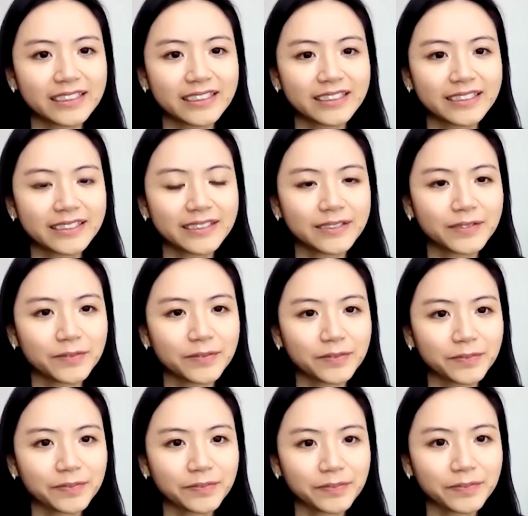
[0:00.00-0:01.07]

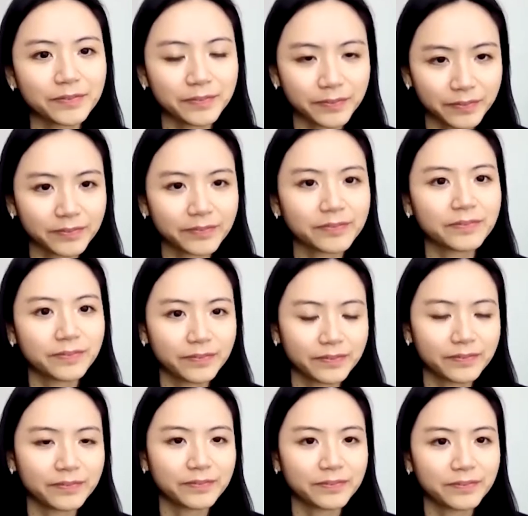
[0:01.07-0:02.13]

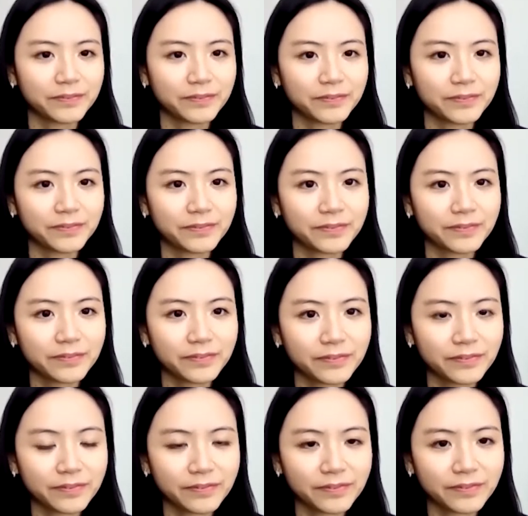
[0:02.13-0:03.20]

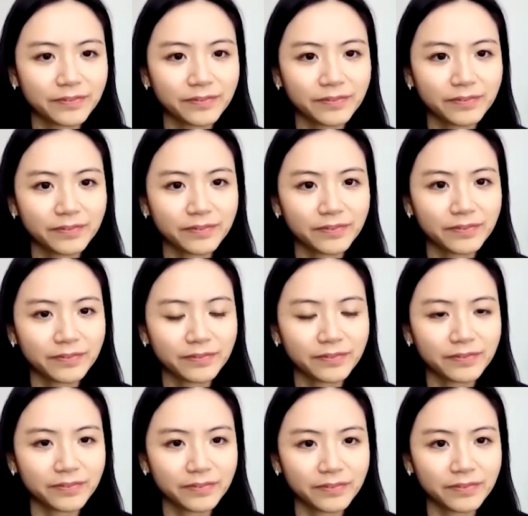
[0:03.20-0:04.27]

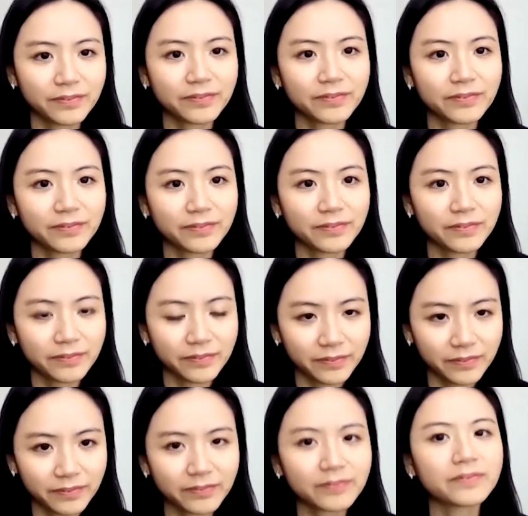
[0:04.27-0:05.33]

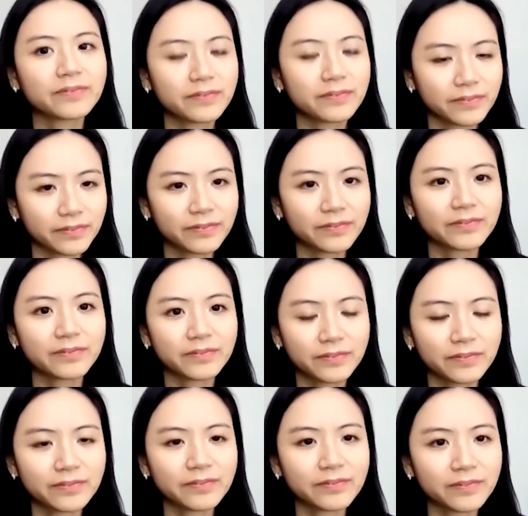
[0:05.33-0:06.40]

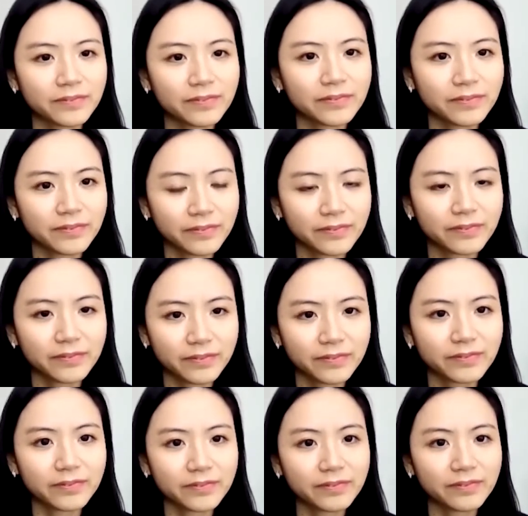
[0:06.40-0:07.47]

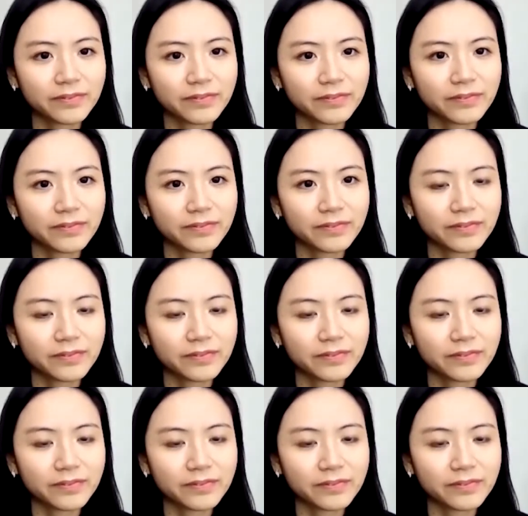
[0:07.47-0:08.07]
(silent)